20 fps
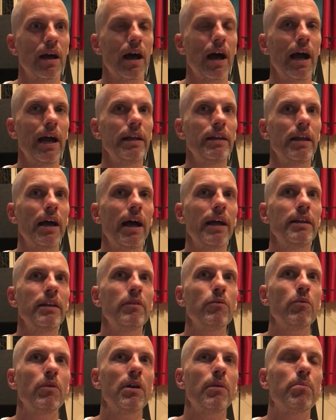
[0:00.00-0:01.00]
I
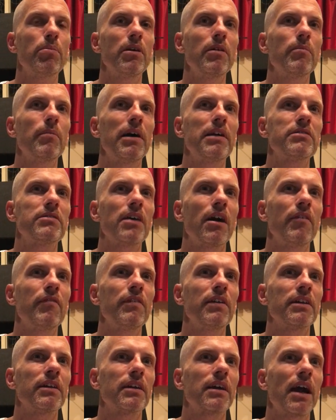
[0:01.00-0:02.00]
didn't want to put myself
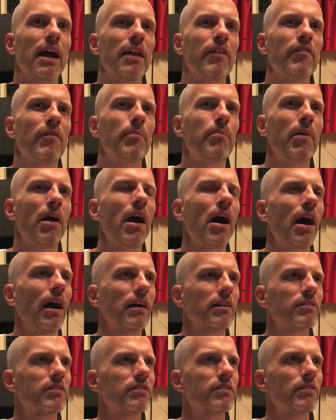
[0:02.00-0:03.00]
in kind of a
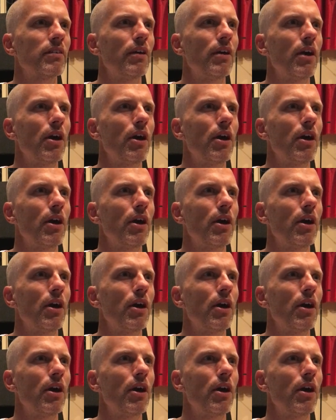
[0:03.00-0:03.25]
box